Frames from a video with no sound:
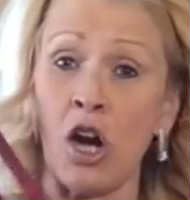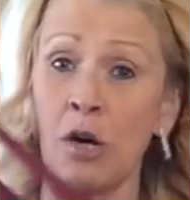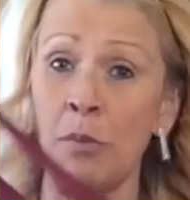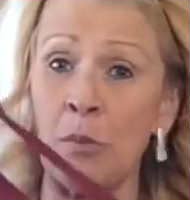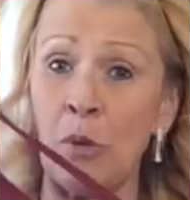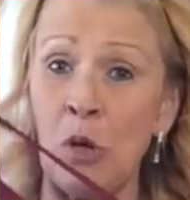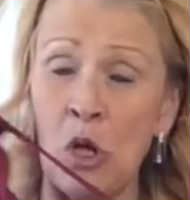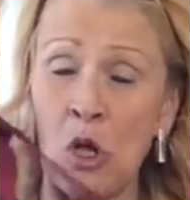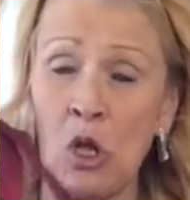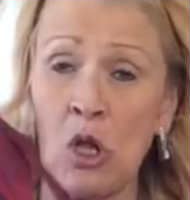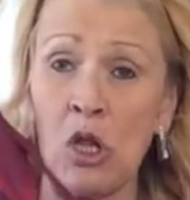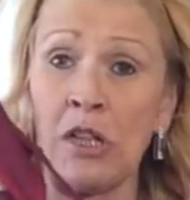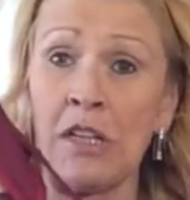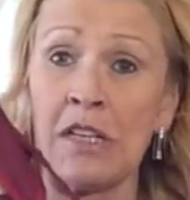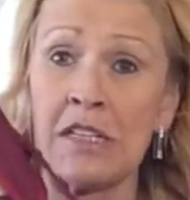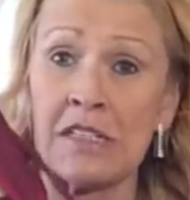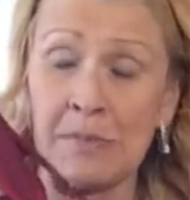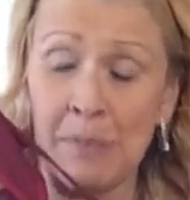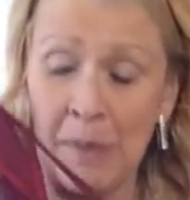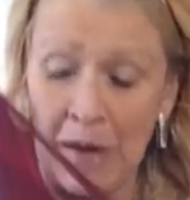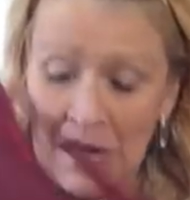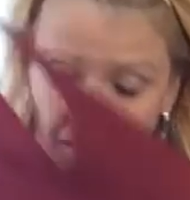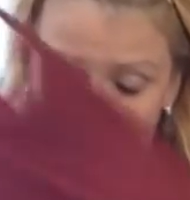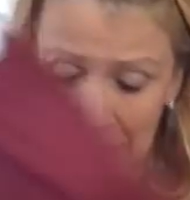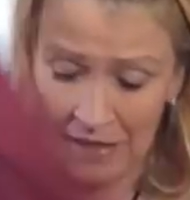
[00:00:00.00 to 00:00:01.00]
armhole is
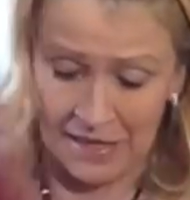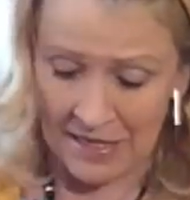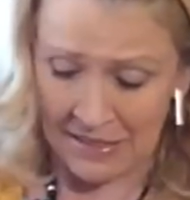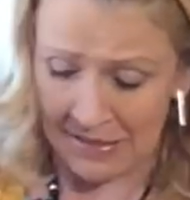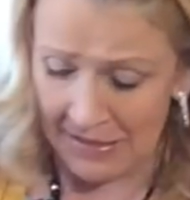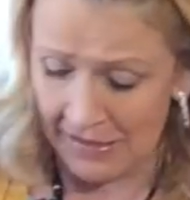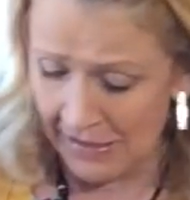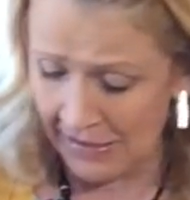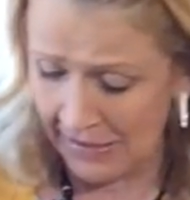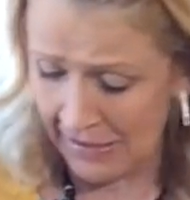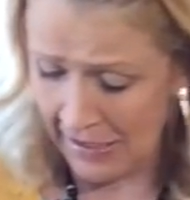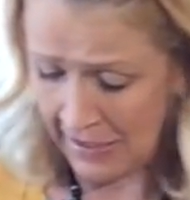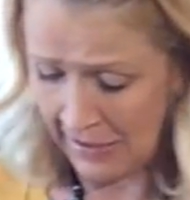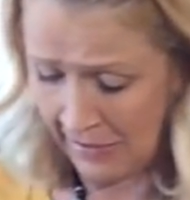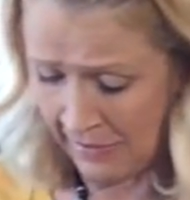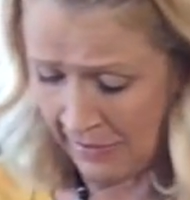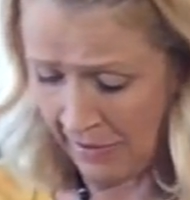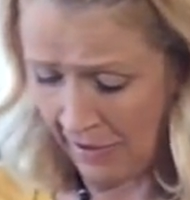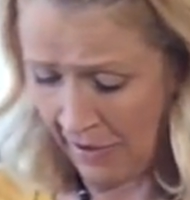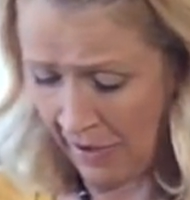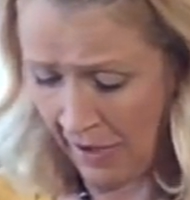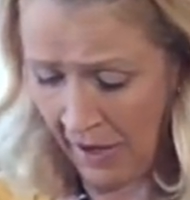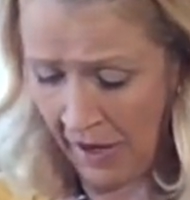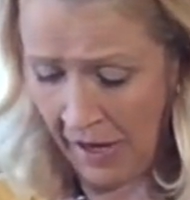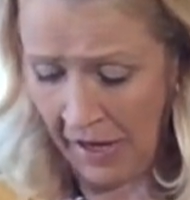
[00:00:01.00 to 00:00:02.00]
by Lanston,
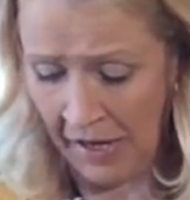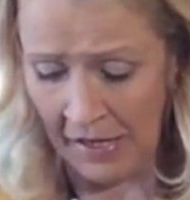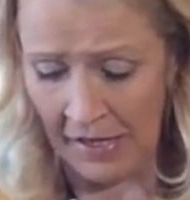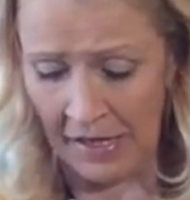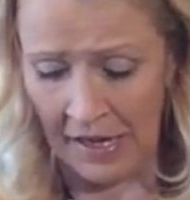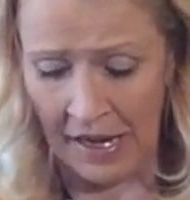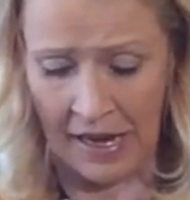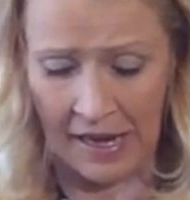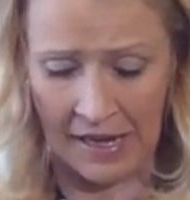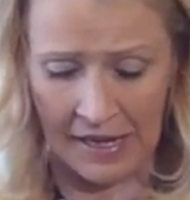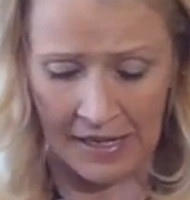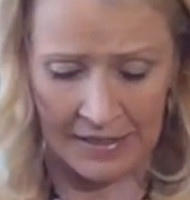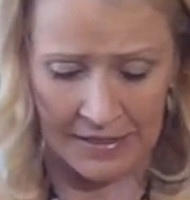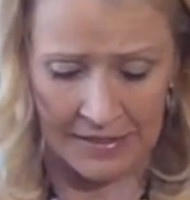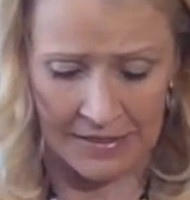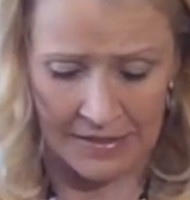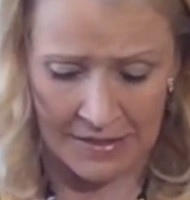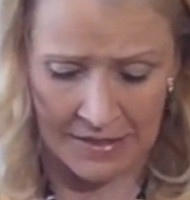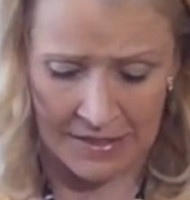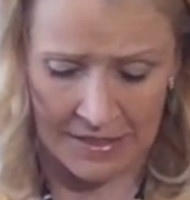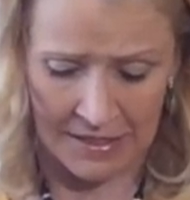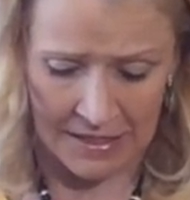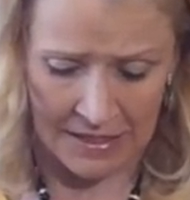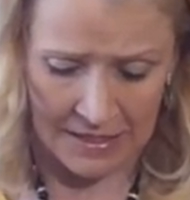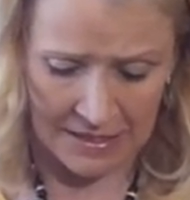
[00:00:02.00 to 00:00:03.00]
and
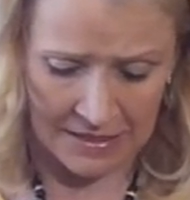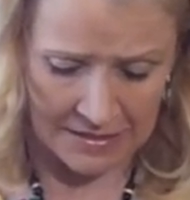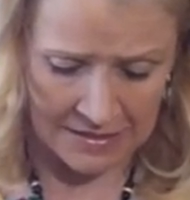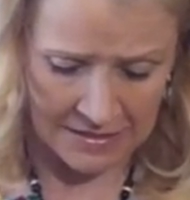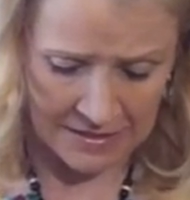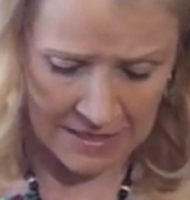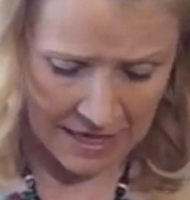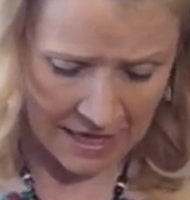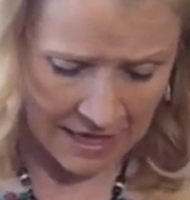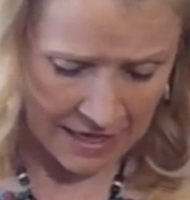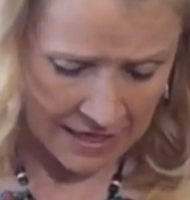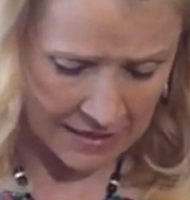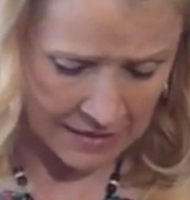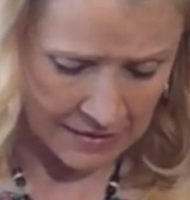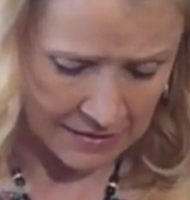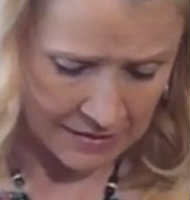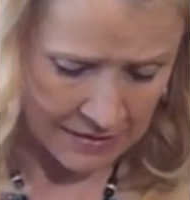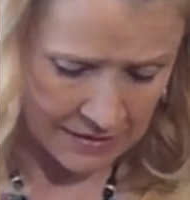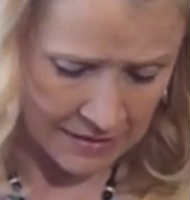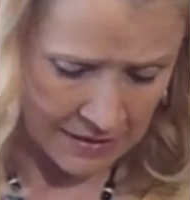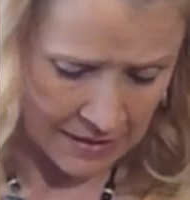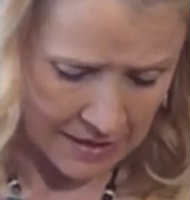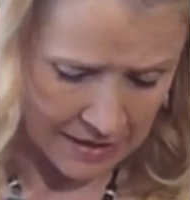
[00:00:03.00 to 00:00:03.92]
the tank